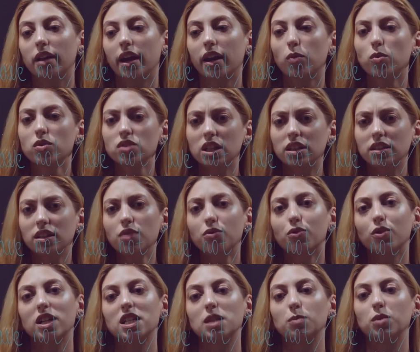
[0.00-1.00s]
like, what's the
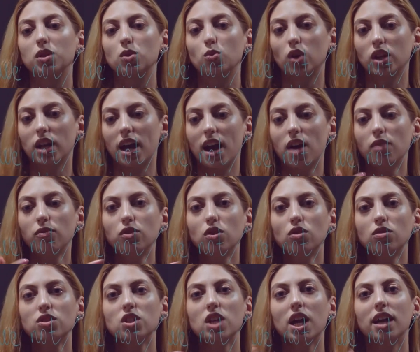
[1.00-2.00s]
difference between have
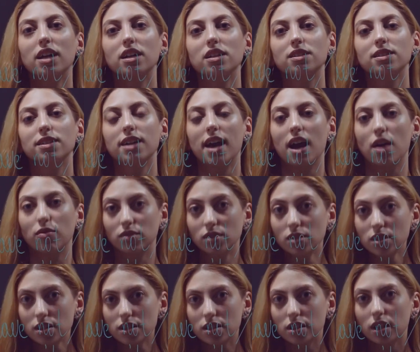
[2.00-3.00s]
not and
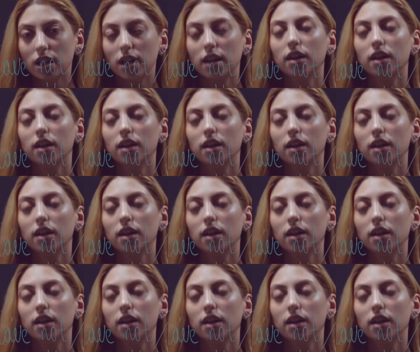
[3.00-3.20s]
haven't?